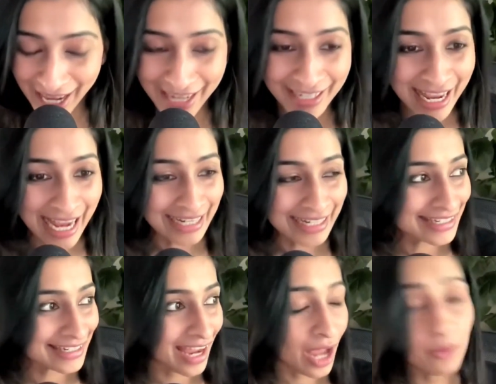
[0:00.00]
And
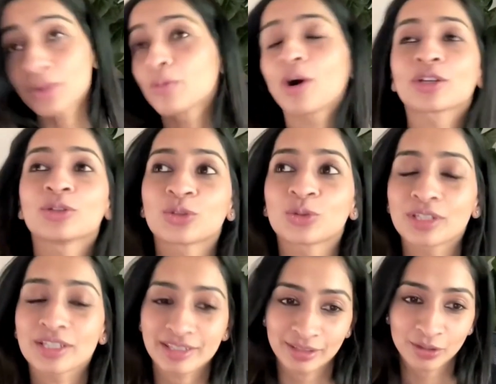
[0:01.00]
I will walk you through
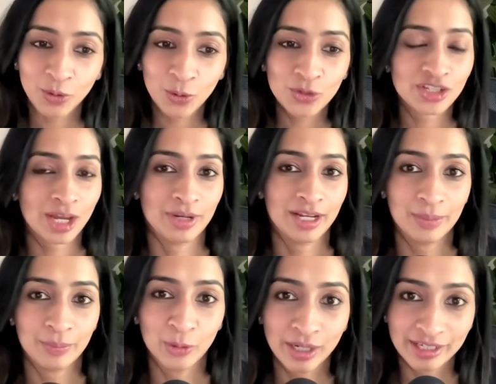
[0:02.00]
this in the course. I will
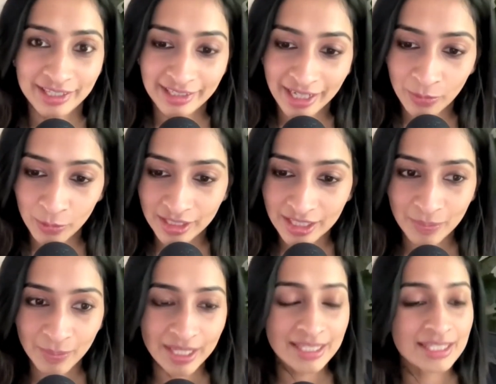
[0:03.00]
help you understand what this
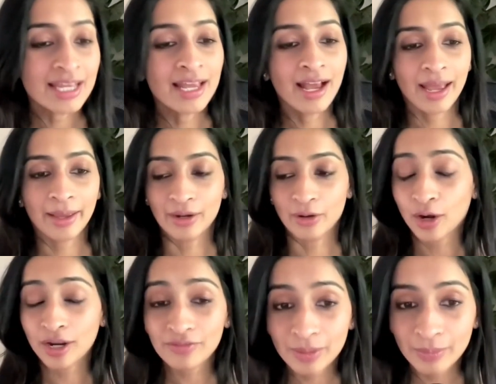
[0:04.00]
means. And
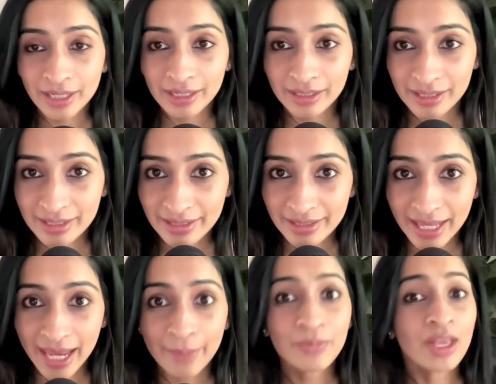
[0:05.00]
not every beginner is the
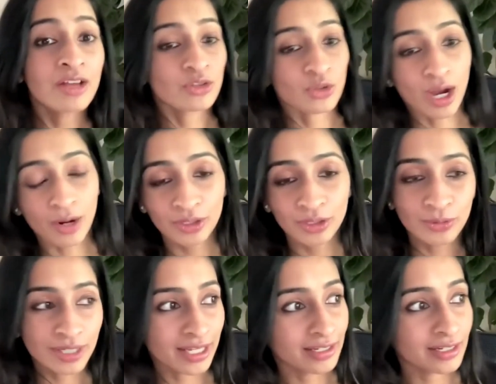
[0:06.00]
same. So how do you
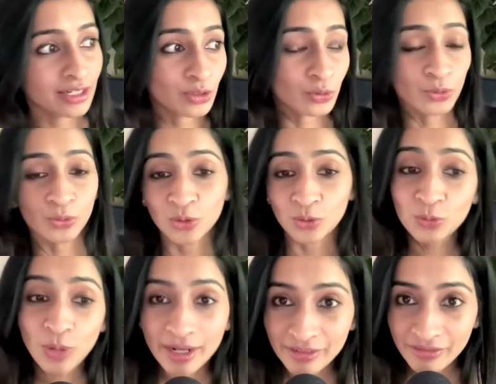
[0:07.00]
tailor it to who
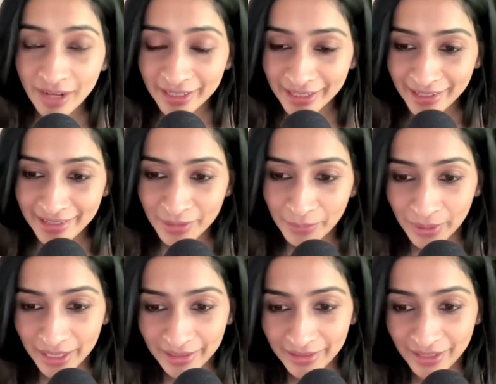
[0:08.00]
you are defining as a
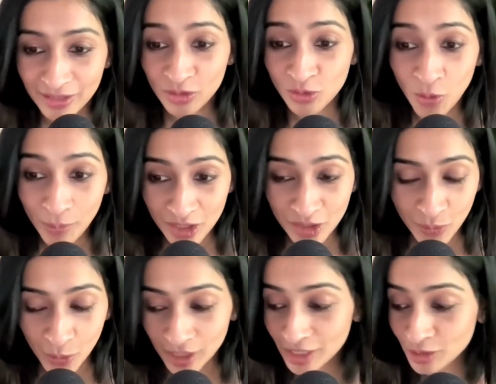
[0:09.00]
beginner, and so much
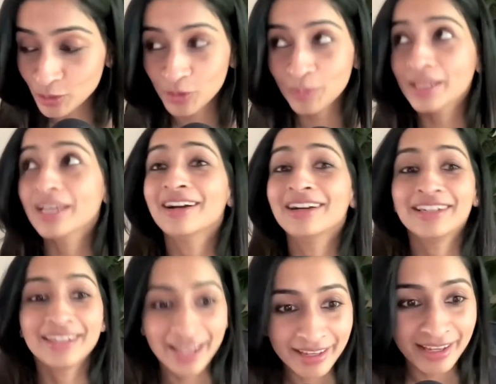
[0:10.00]
more. It took me a
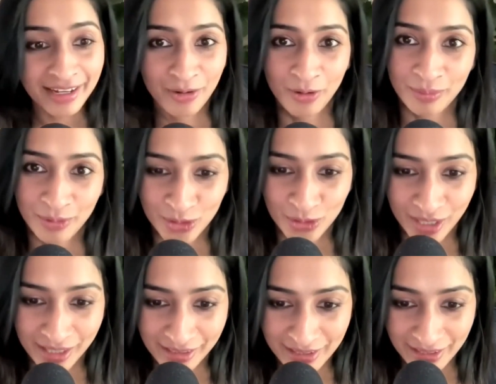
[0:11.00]
decade almost to
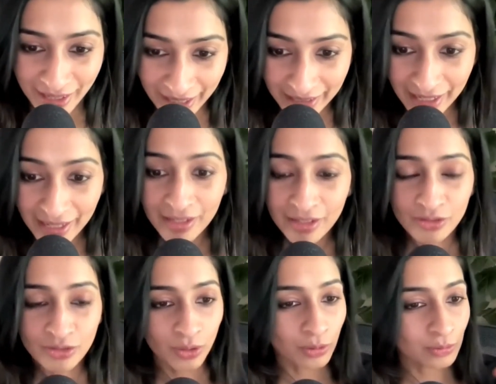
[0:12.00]
get this right.
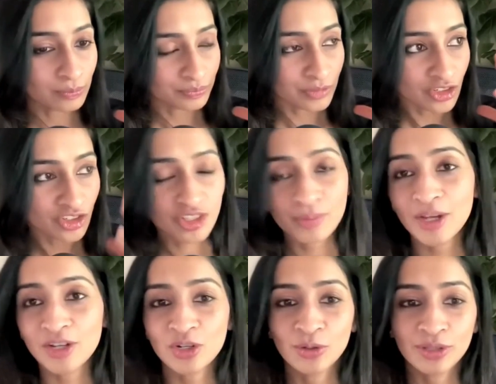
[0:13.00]
So just
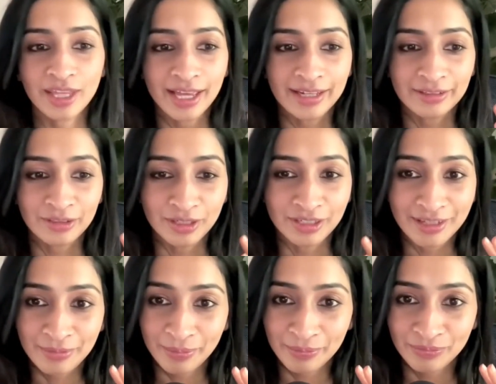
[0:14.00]
make sure that
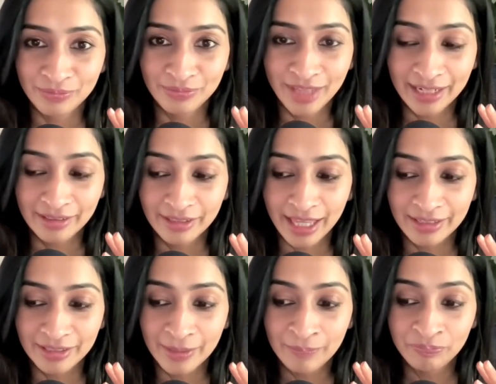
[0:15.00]
the that
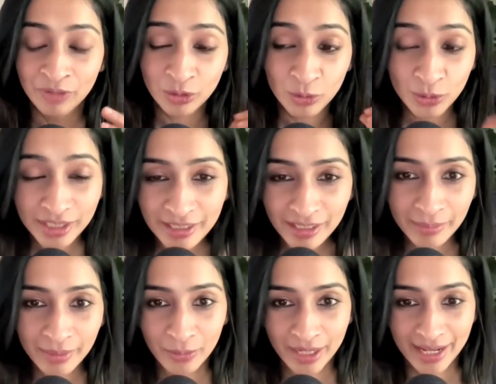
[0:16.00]
you hear
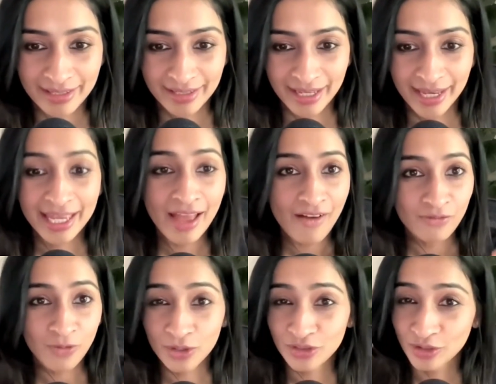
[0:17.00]
me when I say
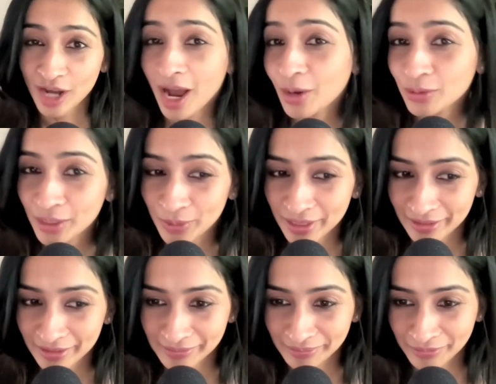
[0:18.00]
focus on how they will
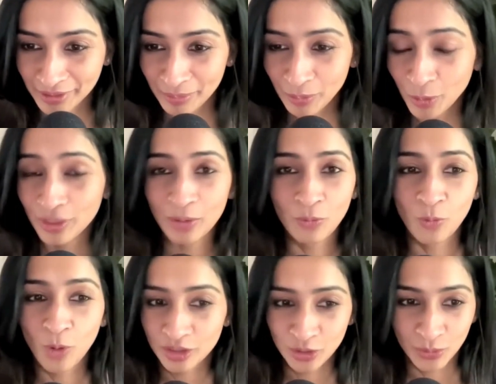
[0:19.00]
learn more than
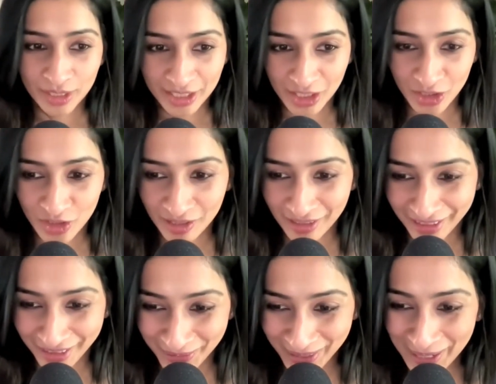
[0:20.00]
what you will teach.
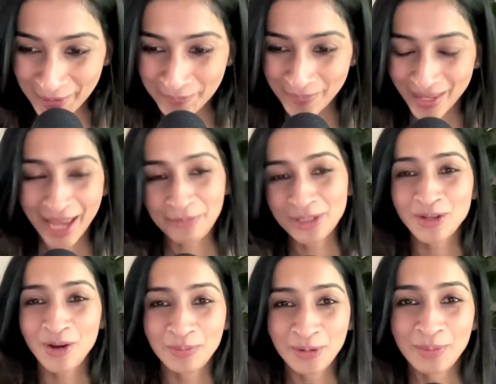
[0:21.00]
Okay. And we'll
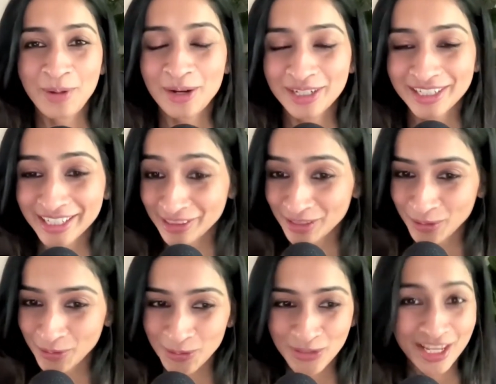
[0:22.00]
talk more about it in the
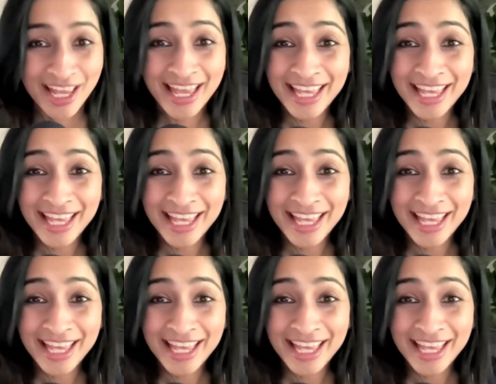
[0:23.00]
course.